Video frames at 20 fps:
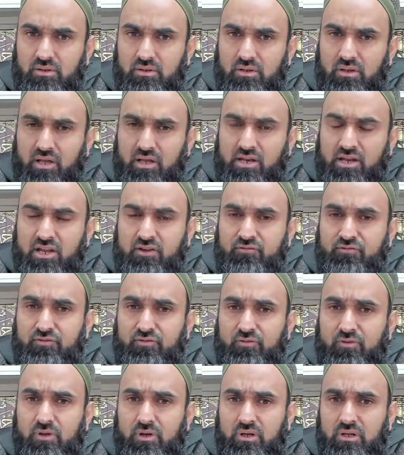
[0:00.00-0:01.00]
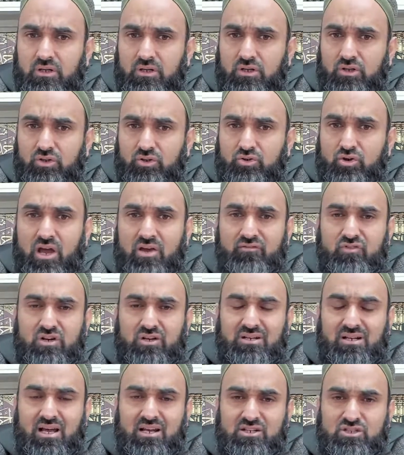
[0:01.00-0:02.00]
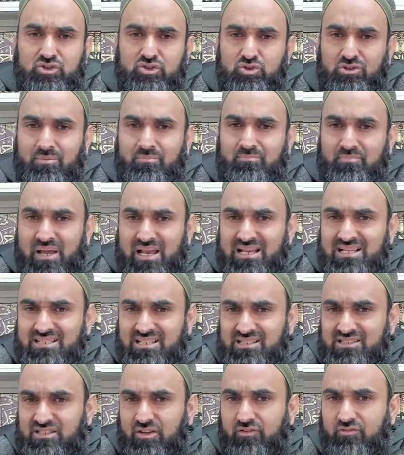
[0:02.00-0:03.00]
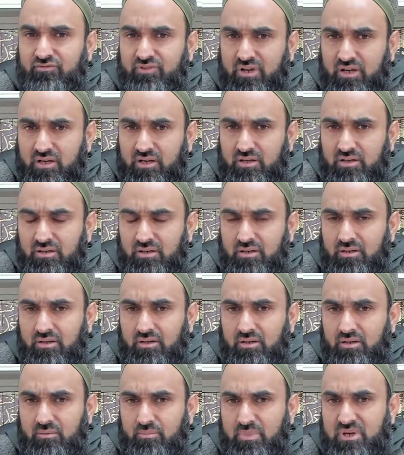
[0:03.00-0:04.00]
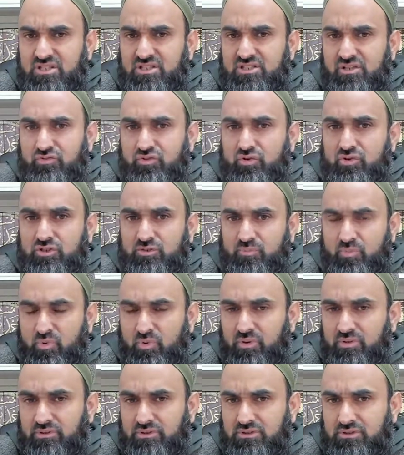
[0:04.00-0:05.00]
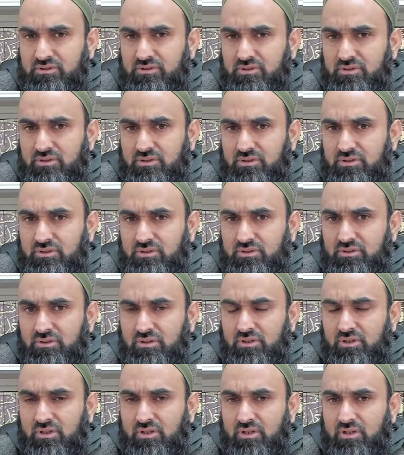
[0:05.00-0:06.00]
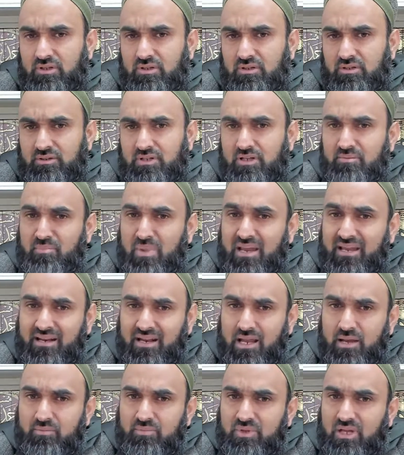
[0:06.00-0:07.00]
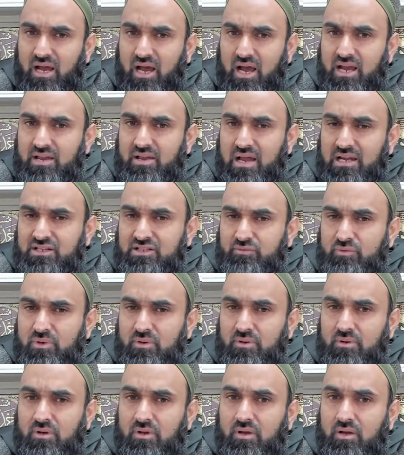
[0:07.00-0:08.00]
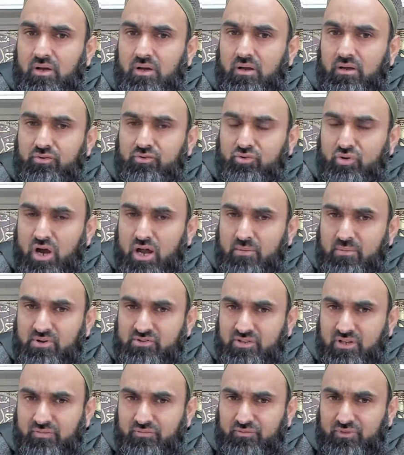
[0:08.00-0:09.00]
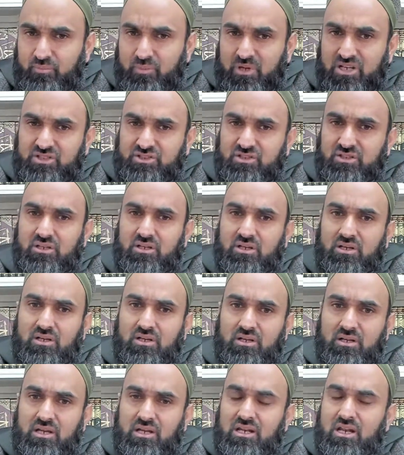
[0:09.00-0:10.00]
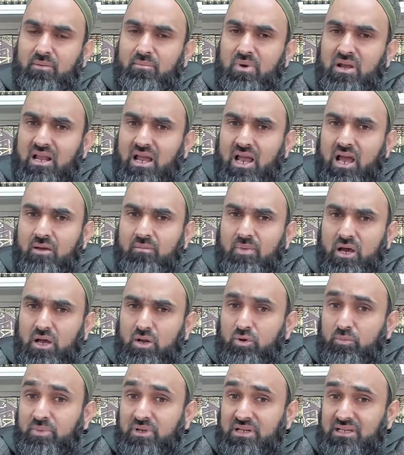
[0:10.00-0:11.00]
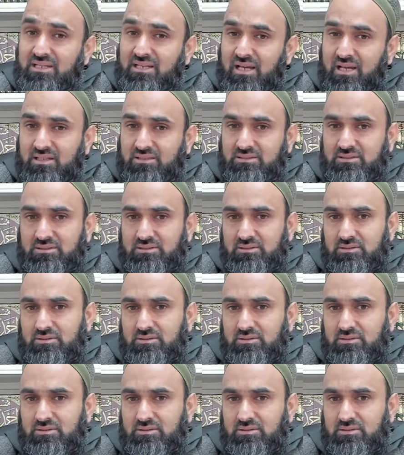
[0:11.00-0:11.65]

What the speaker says: And if you have not understood the basics of fiqh, basics of jurisprudence, then make an aim that I actually will try myself, because innamal a'malu binniyat.